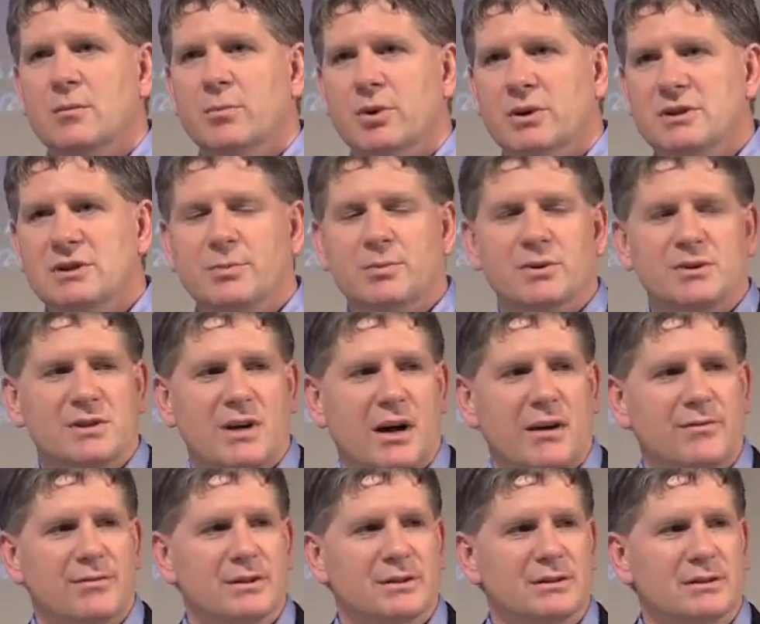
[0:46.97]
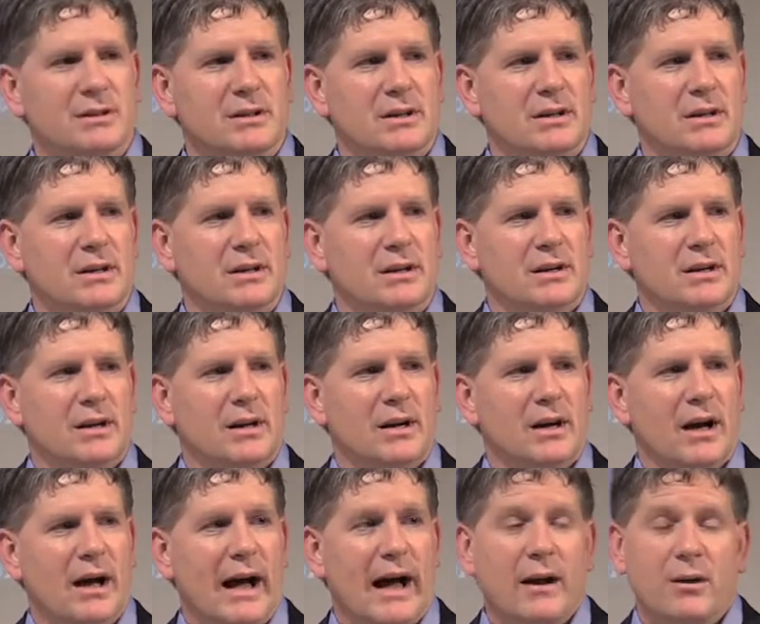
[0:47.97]
principal's office.
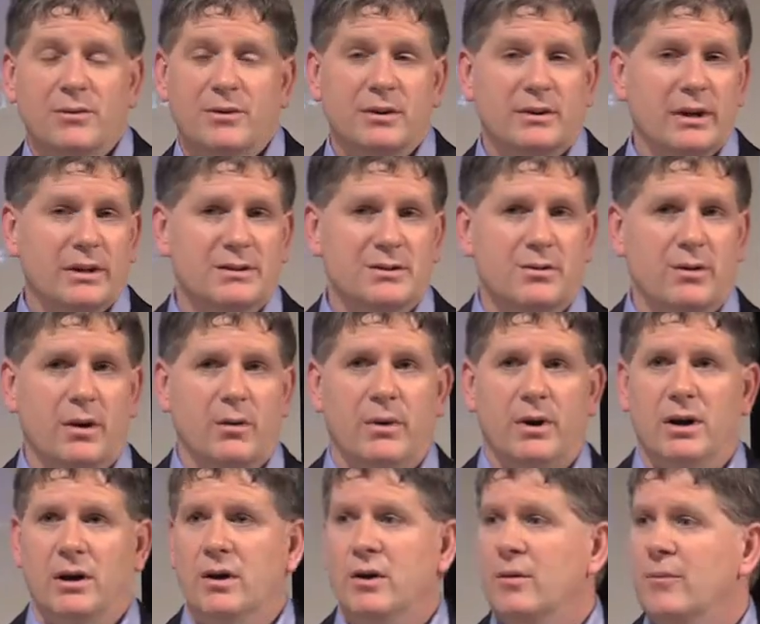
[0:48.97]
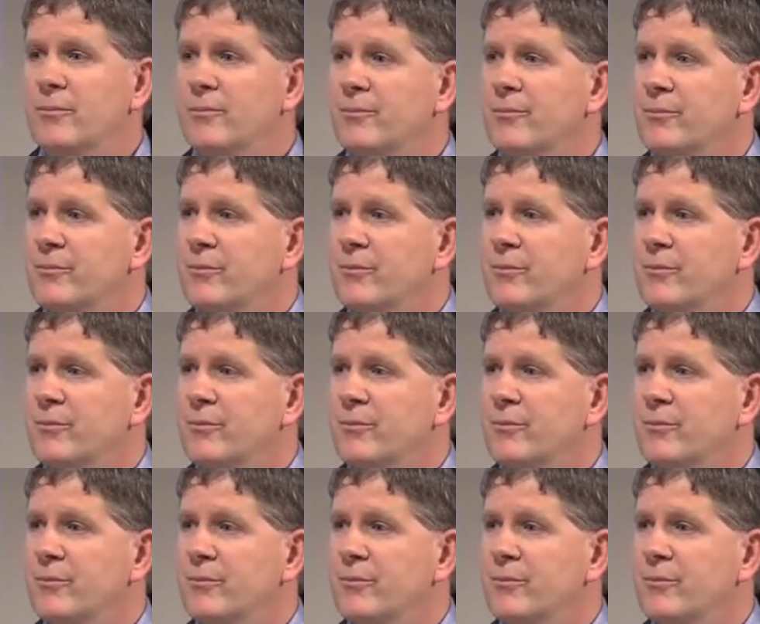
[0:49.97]
I don't think that's the right way to go.